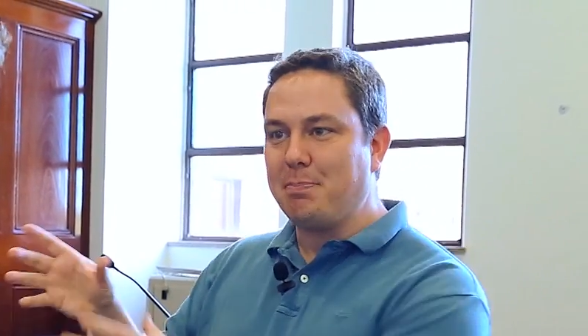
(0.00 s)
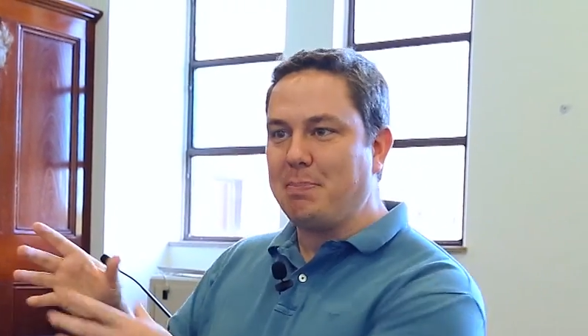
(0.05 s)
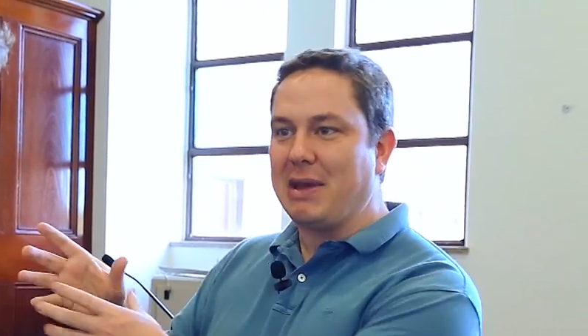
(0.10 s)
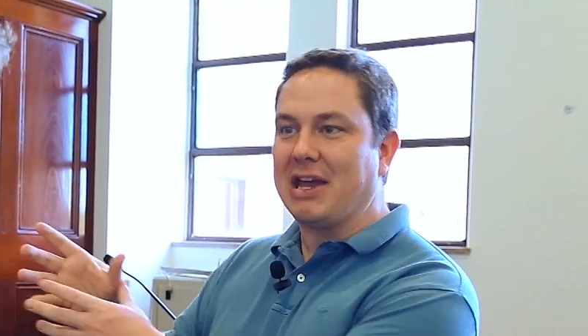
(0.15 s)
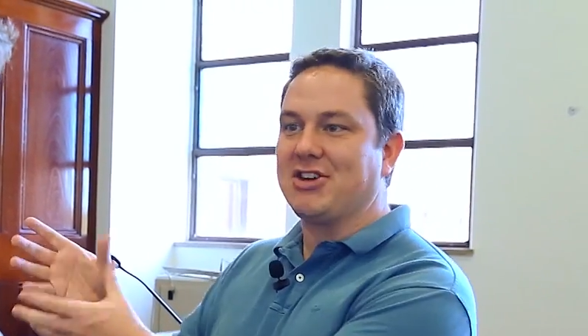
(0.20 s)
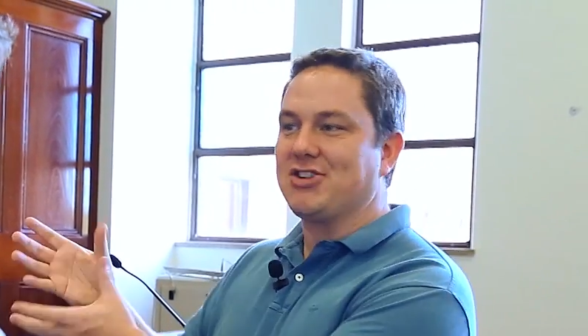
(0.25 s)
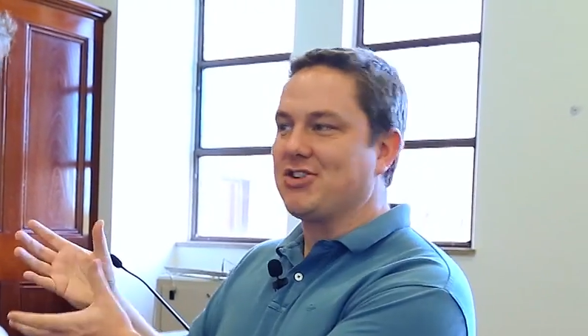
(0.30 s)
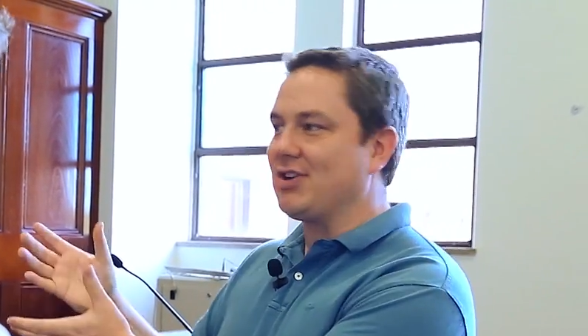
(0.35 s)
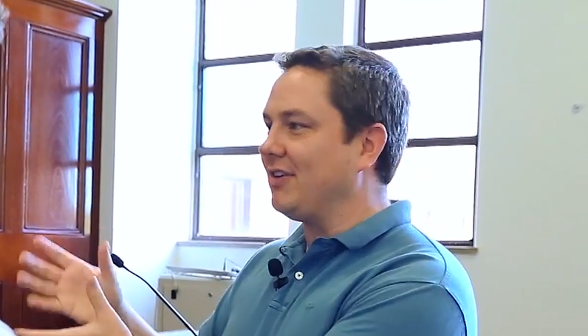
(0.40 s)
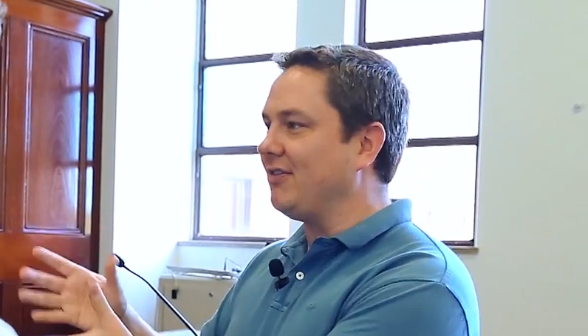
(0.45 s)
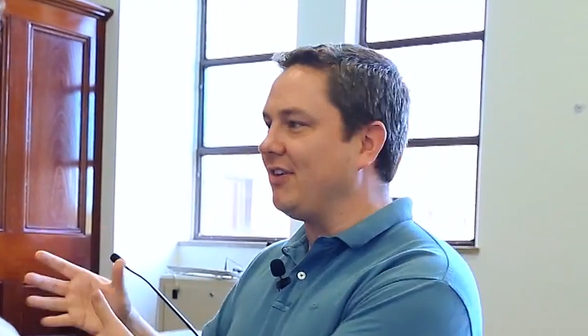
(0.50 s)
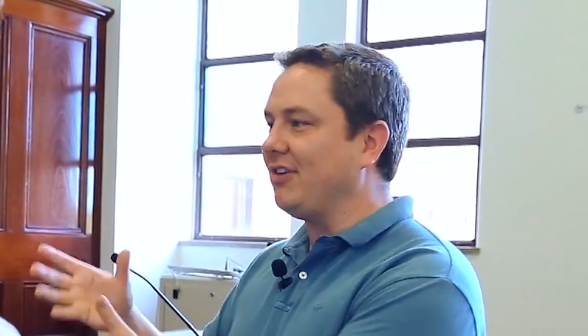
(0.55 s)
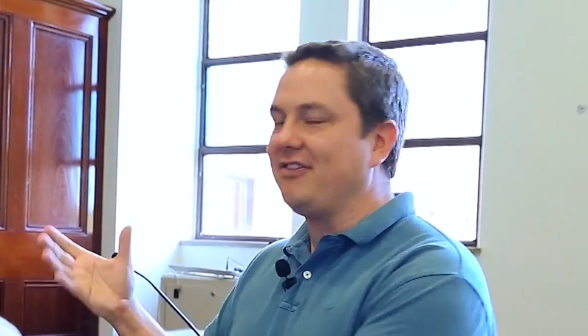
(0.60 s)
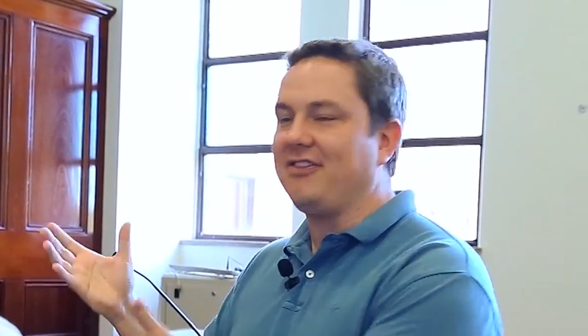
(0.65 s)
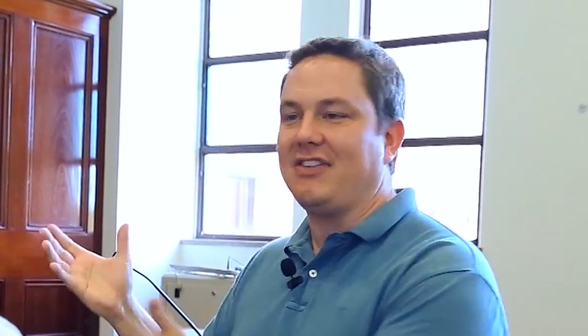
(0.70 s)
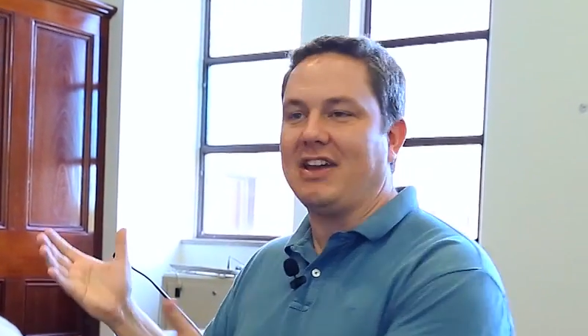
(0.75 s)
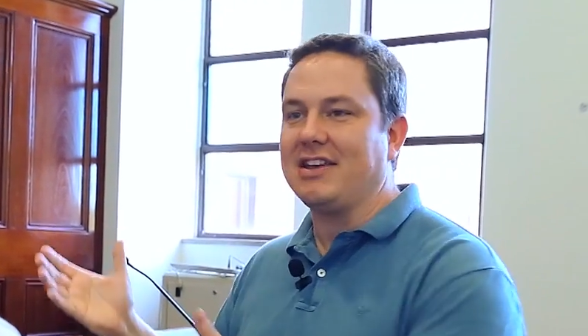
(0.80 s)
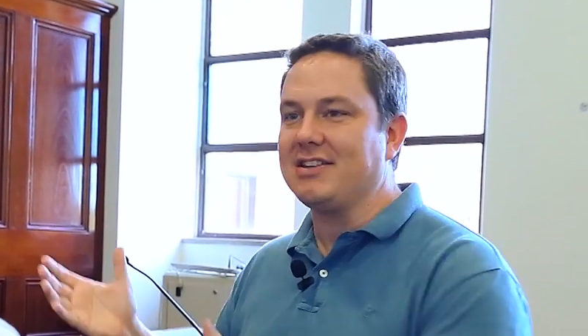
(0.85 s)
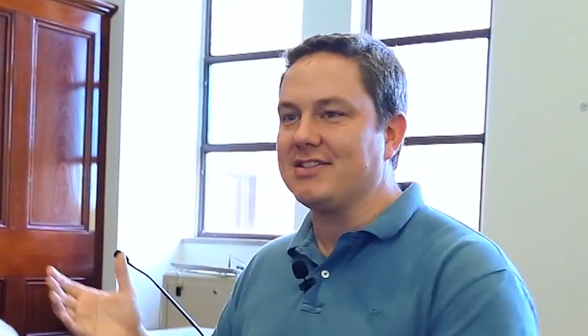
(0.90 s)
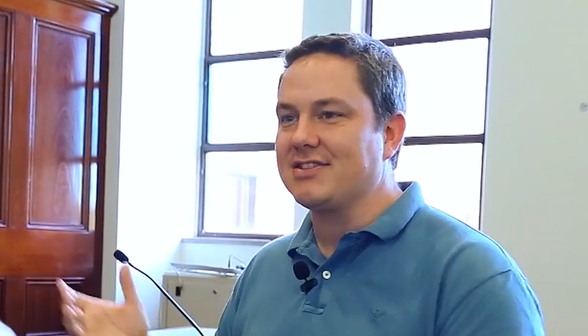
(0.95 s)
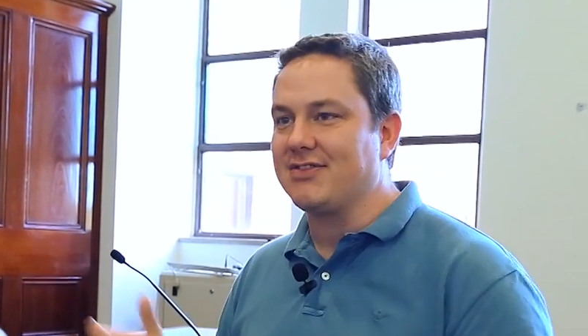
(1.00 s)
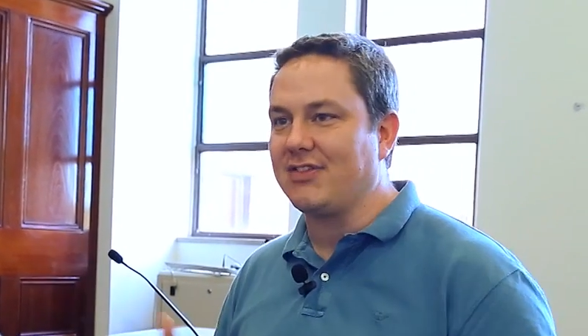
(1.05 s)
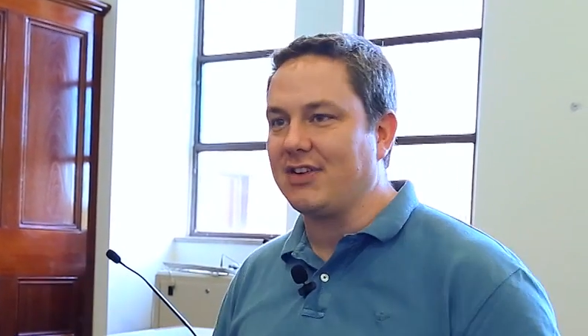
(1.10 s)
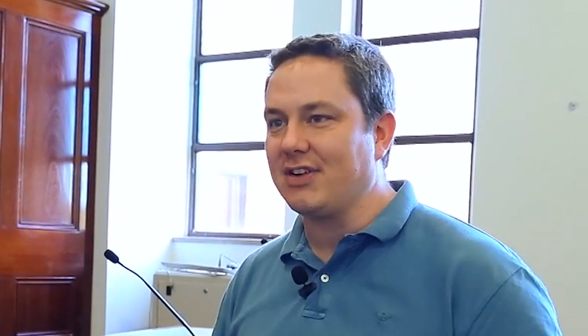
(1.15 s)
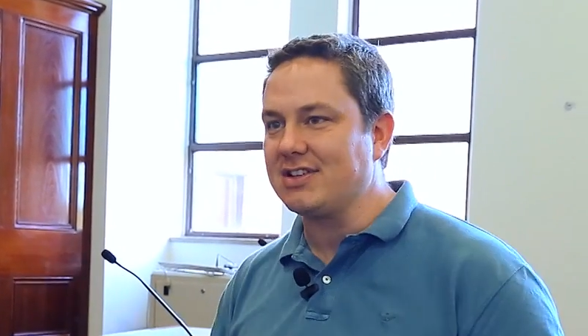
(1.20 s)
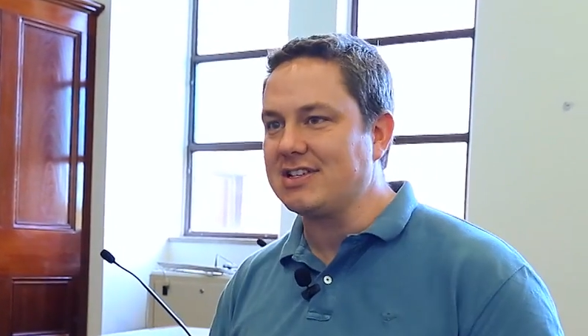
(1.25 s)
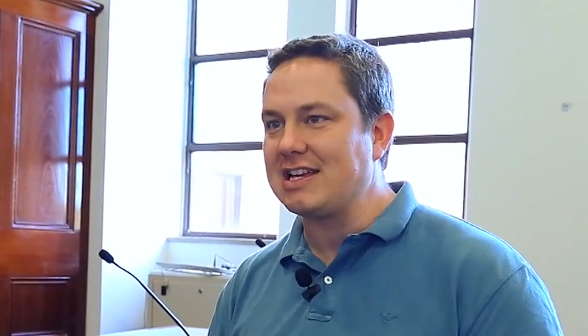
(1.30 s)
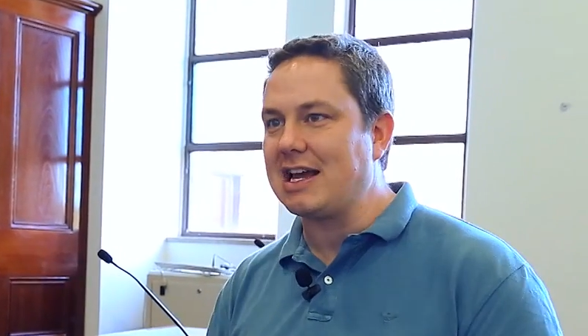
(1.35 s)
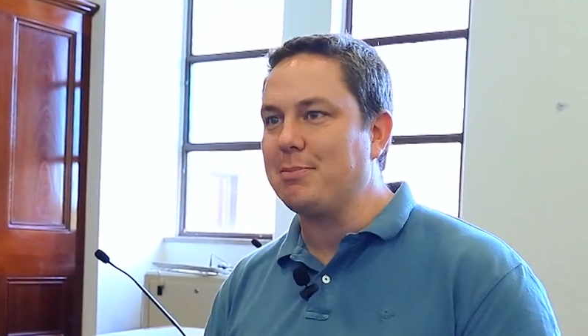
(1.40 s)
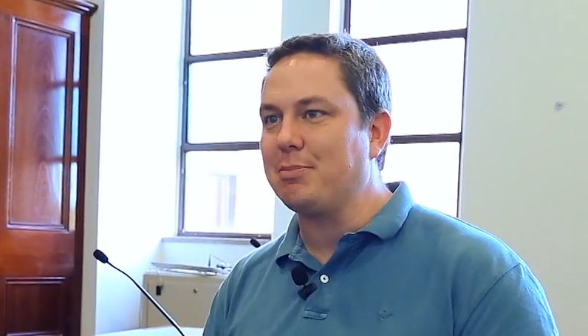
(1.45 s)
a picture of a face,
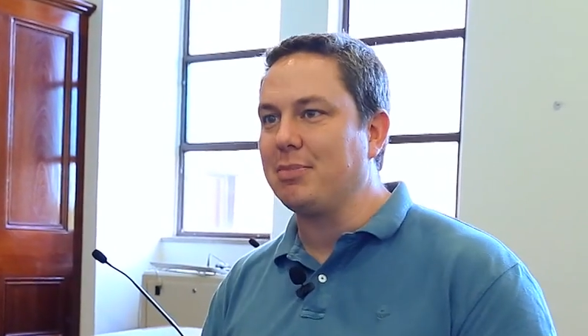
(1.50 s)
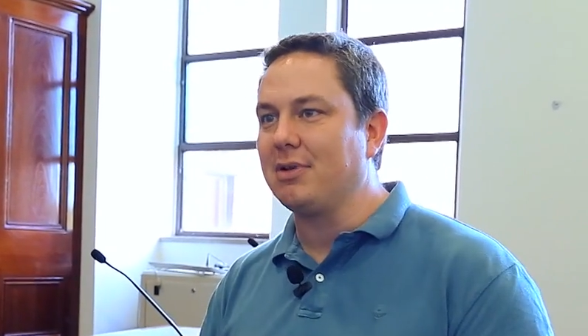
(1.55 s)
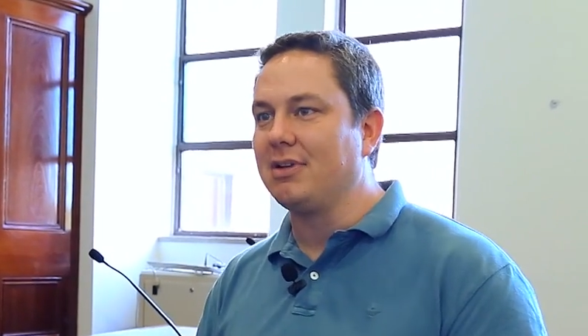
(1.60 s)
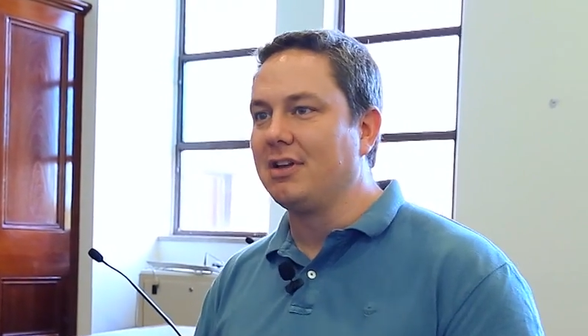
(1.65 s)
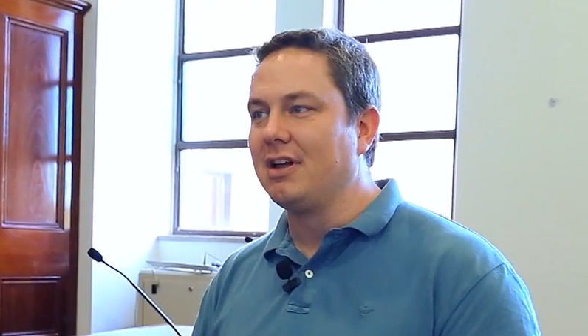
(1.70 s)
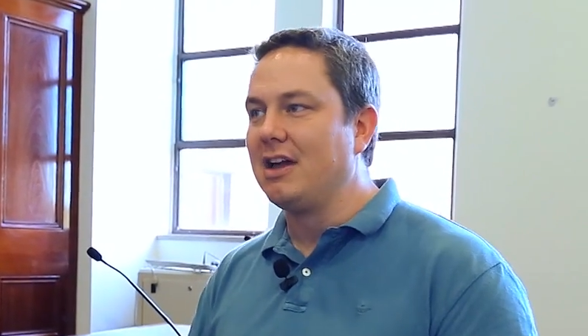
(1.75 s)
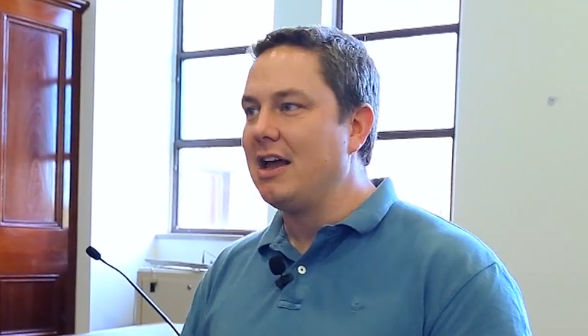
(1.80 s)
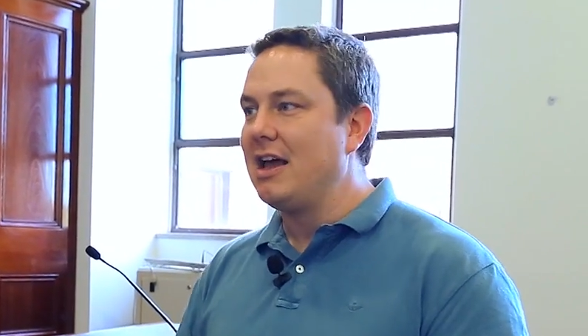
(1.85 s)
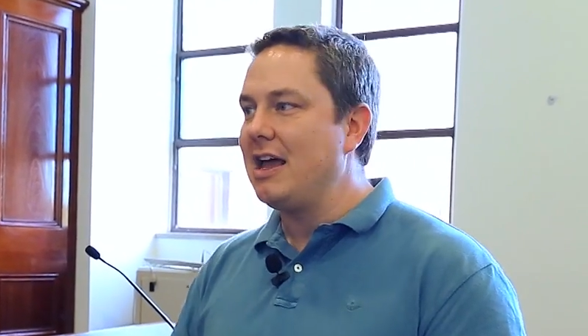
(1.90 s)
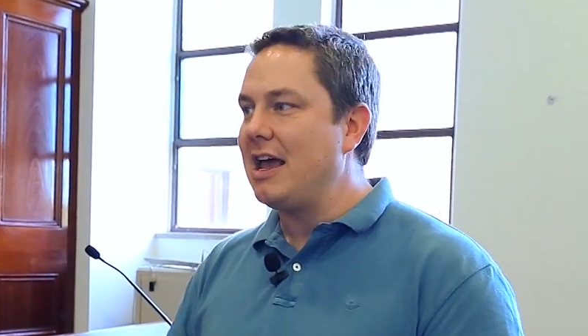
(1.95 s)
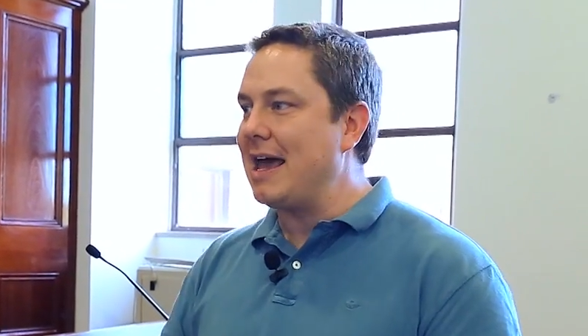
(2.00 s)
for example,